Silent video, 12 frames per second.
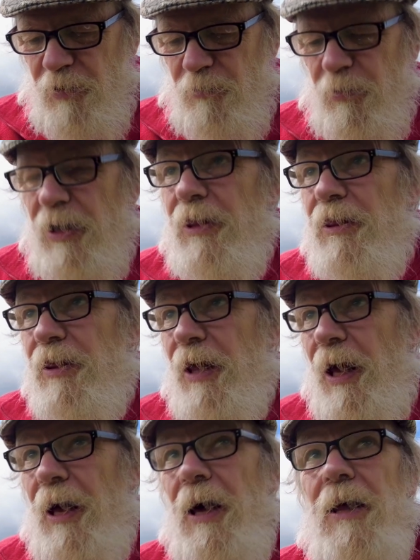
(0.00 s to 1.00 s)
with
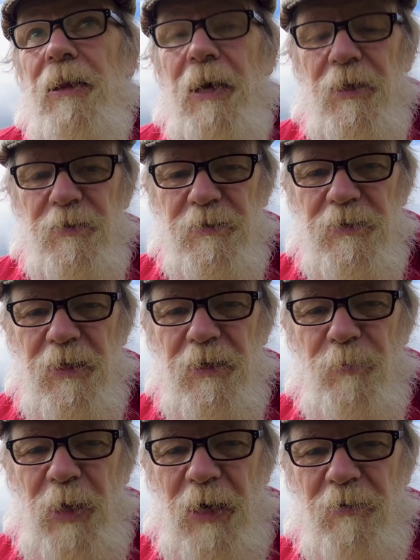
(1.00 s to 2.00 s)
the hills in
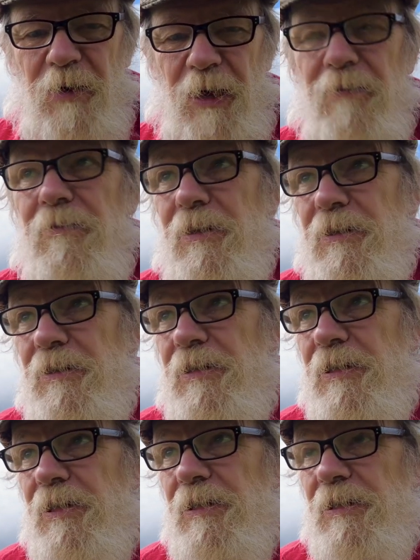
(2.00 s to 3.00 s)
the background. And as
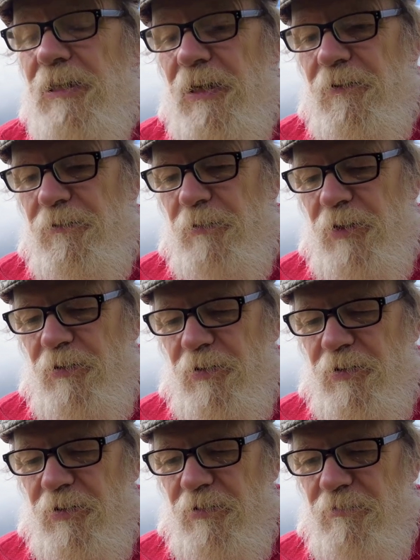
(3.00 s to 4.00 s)
you can see, if we
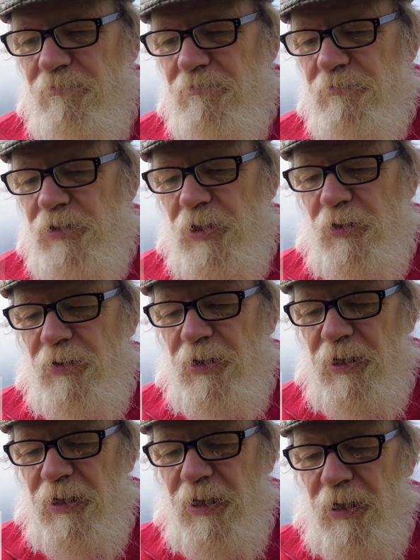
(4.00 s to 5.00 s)
show
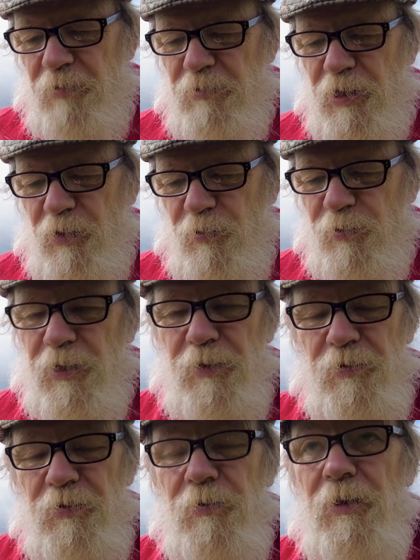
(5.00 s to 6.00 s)
the
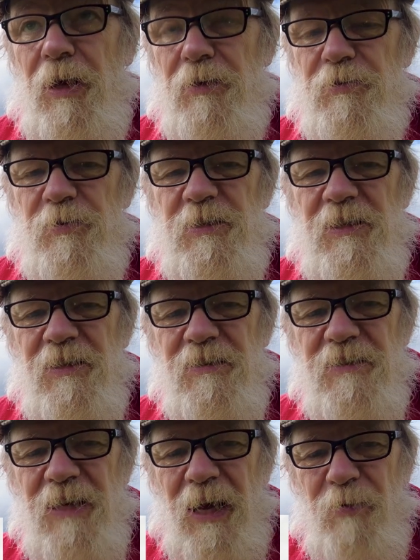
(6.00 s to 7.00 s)
recording through the actual
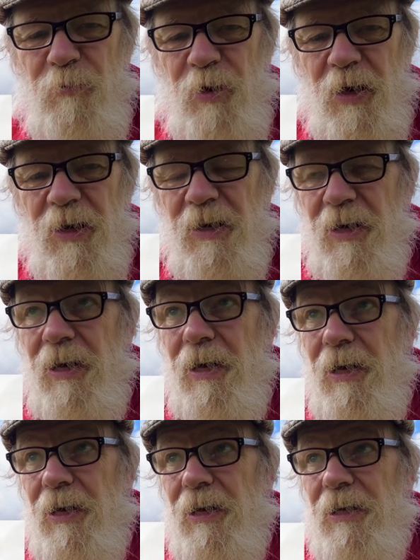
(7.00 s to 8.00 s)
stills camera,
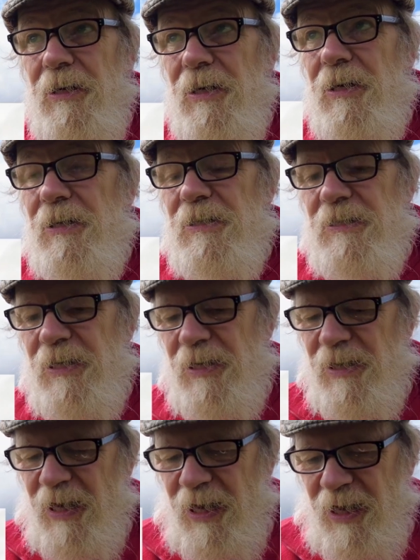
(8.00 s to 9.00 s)
you can
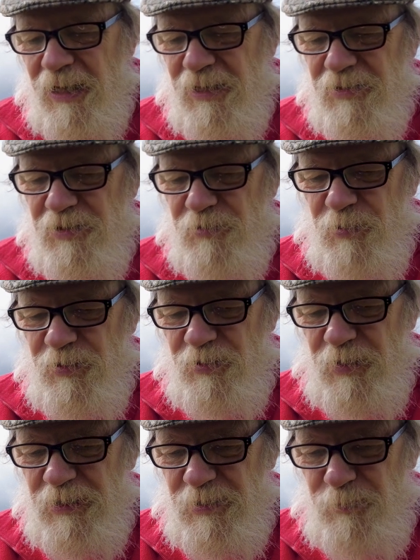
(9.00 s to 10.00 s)
see there. And I just want
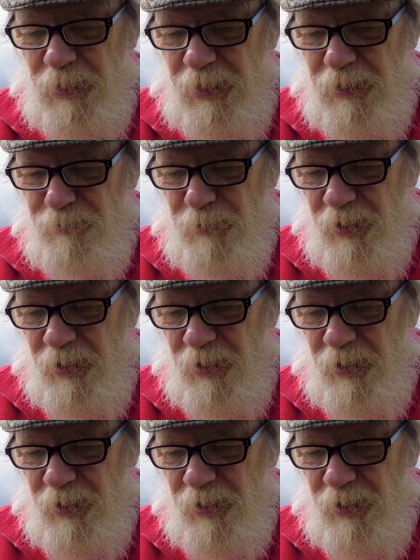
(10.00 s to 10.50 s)
to explain